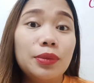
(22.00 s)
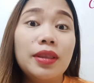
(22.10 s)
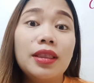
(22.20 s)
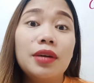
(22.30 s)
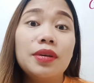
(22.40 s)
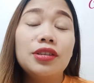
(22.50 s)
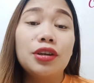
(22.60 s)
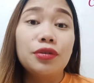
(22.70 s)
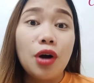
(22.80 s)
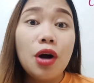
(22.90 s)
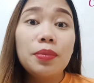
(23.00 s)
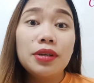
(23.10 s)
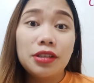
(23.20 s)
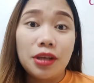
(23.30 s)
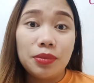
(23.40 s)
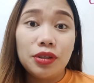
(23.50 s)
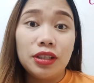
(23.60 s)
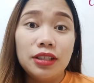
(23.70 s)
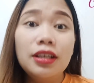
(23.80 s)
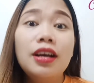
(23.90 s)
when there is a wrong
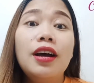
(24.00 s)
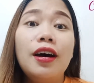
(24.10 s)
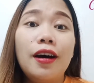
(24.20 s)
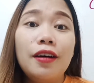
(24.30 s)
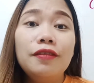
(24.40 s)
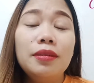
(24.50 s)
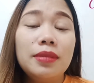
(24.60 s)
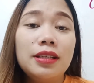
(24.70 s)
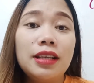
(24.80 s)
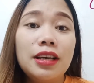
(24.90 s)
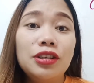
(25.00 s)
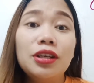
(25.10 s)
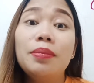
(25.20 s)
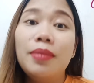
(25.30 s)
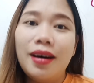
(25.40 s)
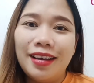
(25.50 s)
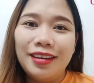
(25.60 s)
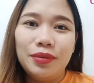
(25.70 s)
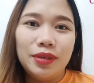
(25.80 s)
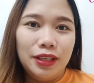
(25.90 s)
perception of the message by
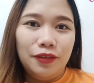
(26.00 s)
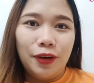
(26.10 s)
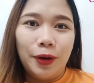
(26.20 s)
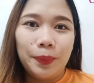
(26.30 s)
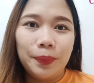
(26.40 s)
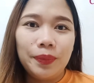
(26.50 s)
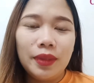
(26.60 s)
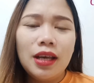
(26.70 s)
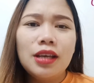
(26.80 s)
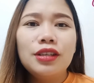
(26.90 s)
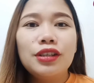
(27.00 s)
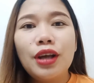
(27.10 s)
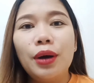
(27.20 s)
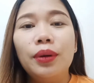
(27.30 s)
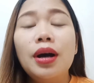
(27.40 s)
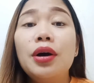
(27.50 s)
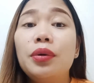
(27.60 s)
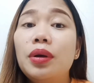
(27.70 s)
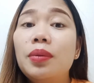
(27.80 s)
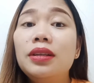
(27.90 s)
the receiver. So,
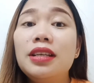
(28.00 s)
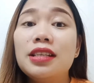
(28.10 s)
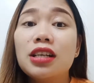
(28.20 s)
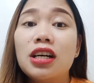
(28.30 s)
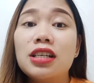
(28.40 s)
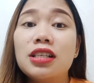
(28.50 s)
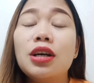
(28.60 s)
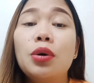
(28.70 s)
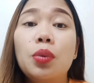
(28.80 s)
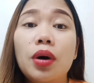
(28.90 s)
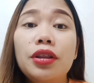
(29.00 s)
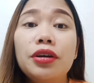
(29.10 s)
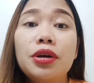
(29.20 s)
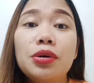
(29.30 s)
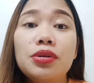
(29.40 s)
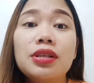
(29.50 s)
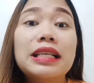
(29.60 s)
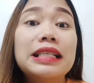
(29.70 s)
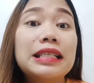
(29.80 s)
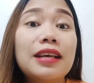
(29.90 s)
we will discuss what are those
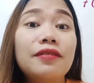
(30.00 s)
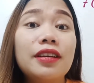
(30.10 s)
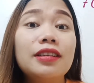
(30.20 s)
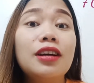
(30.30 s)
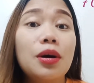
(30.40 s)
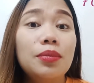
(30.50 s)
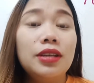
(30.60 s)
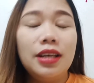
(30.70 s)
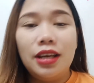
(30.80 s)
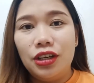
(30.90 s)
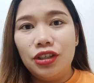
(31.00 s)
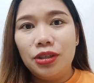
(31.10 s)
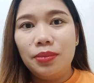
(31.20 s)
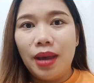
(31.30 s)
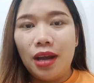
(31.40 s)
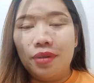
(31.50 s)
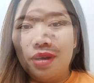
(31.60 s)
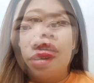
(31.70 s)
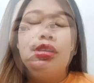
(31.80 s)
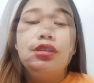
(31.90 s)
7 communication
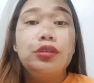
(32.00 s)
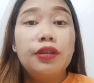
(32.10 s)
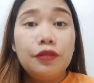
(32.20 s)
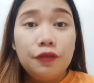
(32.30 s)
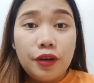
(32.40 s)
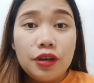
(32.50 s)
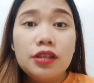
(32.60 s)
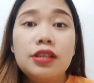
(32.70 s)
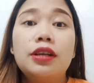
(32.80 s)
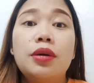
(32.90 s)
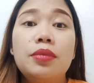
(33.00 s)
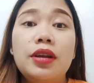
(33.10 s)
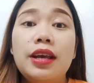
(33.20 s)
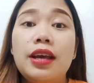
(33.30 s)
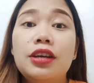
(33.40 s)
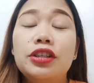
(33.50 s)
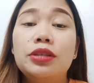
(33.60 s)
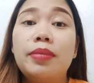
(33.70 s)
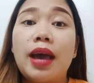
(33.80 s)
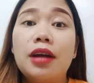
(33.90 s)
barriers. So, the first communication
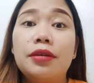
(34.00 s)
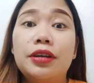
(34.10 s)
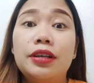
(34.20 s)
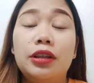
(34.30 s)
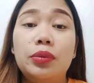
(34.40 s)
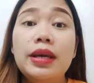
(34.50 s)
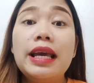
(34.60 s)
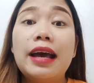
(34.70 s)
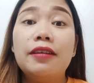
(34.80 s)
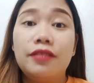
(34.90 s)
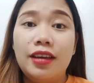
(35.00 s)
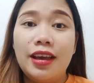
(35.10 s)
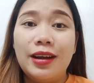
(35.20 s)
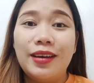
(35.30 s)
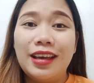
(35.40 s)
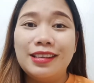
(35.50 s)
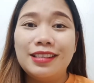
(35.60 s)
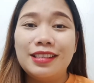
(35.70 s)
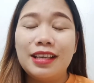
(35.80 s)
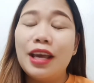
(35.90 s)
barrier that we have here is
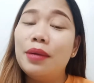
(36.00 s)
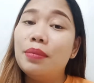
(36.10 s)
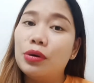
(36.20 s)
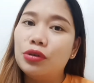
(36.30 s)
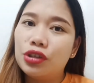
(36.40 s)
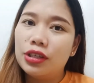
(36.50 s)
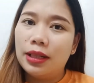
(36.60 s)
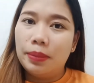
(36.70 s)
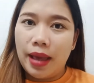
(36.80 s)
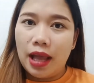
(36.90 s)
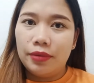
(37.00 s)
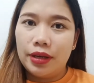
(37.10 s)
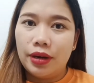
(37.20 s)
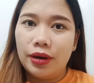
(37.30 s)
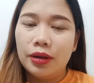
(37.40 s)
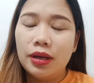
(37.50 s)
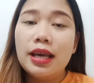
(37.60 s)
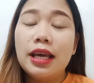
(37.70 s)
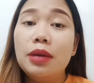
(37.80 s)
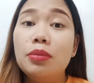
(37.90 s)
emotional barrier.
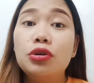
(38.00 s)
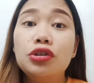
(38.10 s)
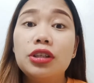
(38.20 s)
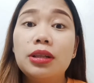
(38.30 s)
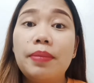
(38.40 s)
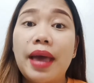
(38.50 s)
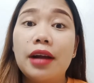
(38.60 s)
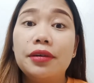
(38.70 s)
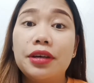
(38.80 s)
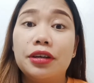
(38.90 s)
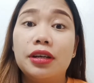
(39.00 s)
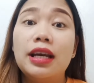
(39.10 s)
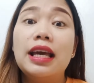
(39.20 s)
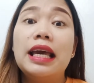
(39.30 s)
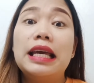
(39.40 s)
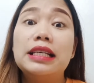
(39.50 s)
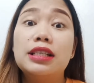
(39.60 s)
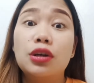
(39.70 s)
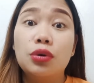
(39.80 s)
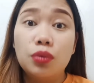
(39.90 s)
Emotional barrier is
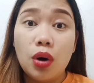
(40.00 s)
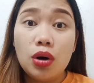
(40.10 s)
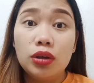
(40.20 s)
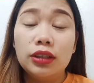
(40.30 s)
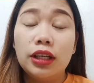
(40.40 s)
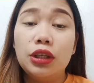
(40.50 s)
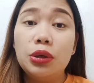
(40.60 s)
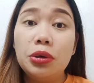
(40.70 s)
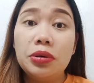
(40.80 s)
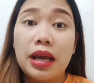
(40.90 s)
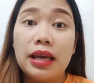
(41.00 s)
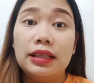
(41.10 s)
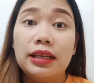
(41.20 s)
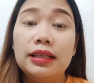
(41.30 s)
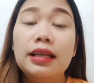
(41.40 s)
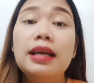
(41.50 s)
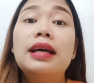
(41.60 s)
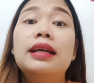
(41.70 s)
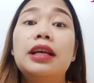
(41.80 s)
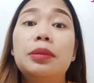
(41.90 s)
the wall that you created
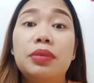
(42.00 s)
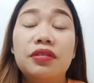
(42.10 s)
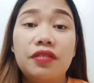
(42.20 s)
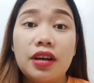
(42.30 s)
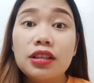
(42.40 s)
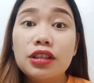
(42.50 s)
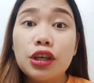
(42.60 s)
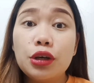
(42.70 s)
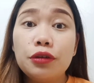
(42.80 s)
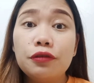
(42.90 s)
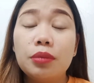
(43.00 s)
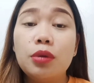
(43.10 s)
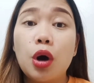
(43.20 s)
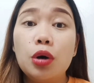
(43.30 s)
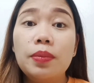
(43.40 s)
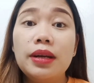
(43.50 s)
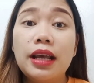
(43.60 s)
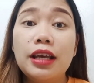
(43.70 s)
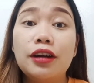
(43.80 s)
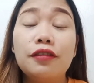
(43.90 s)
that prevents you from
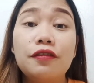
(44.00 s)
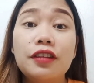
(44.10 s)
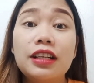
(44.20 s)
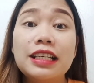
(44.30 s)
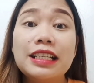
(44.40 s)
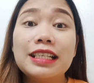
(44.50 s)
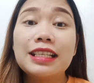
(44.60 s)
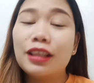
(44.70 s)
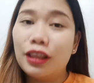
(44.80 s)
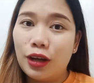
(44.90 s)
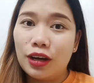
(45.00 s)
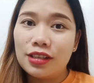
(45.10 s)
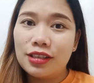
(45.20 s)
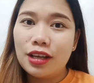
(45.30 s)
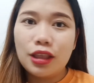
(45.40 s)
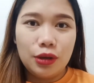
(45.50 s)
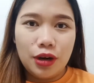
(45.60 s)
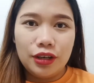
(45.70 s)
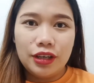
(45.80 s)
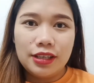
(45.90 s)
opening your feelings and thoughts to
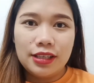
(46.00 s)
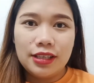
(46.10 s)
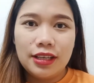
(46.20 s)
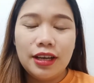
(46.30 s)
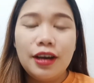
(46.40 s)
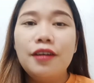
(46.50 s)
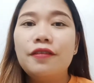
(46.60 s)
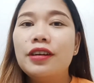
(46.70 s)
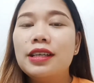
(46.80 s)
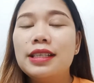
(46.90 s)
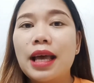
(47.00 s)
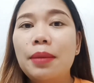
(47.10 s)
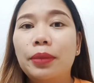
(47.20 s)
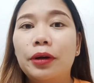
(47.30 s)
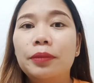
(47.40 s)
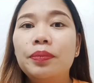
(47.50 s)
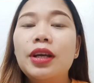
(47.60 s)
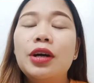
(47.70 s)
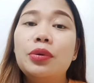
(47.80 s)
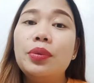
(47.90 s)
others. For example,
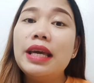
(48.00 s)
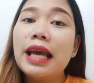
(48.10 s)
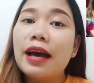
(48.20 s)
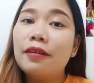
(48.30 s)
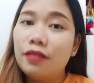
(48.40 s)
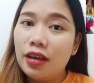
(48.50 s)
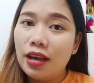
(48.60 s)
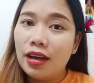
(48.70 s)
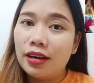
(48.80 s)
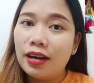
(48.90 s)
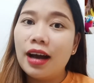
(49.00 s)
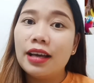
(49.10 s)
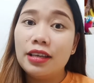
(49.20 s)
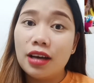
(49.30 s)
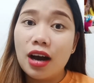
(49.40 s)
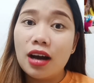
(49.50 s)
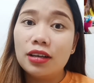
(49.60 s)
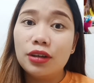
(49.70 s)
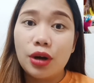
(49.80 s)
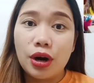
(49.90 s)
we have here a
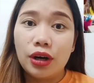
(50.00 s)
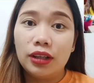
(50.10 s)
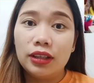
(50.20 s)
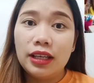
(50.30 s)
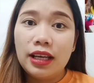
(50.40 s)
young girl